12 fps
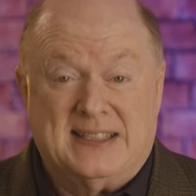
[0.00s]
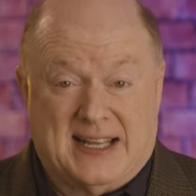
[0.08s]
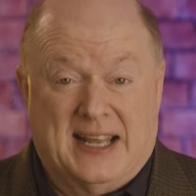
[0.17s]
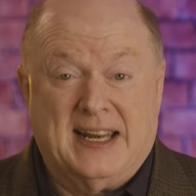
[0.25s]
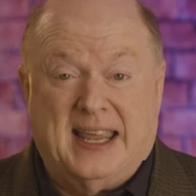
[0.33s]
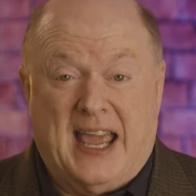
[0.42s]

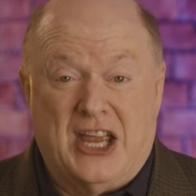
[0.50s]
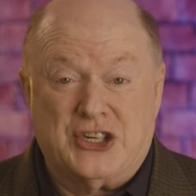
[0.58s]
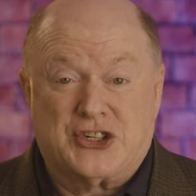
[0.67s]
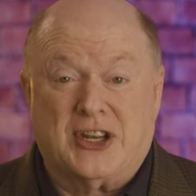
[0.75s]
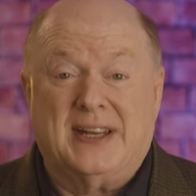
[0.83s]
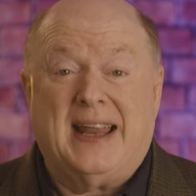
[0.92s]

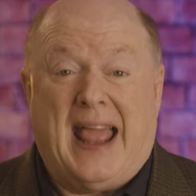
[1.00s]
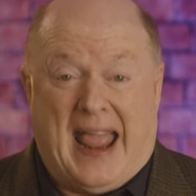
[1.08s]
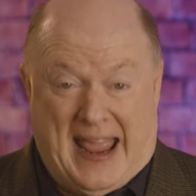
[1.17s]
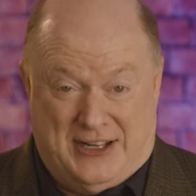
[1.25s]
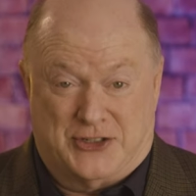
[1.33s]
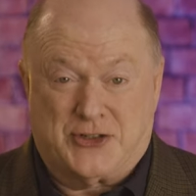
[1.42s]
dedication,
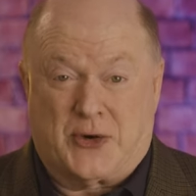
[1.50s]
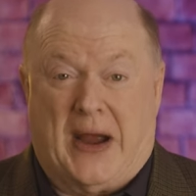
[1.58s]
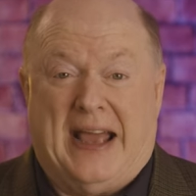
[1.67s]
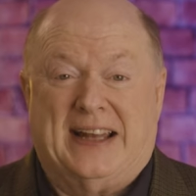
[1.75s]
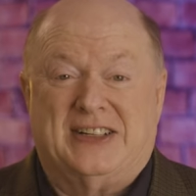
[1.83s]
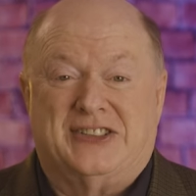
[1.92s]
and
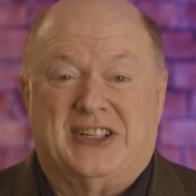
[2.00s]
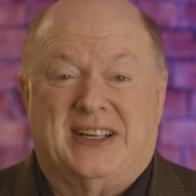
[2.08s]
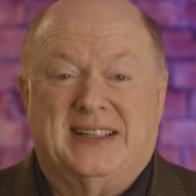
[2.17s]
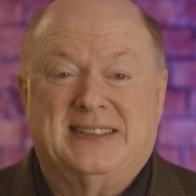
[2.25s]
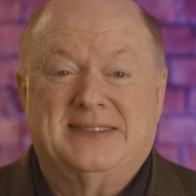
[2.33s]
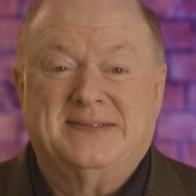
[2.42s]
strategy.